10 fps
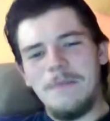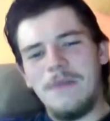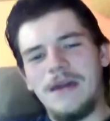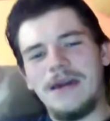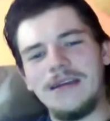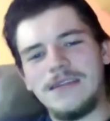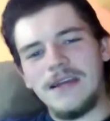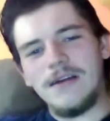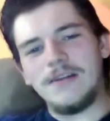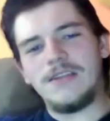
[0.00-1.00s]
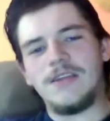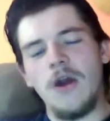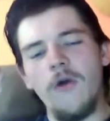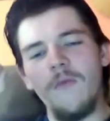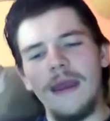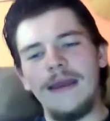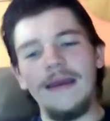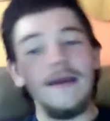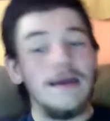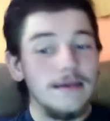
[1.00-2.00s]
Because there is so
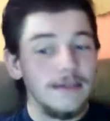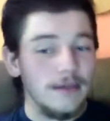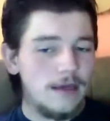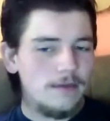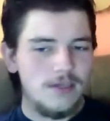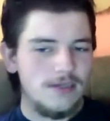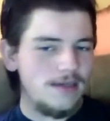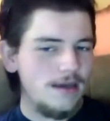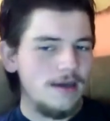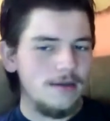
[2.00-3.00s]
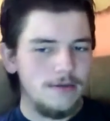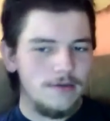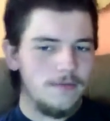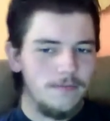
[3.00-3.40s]
many stems and seeds.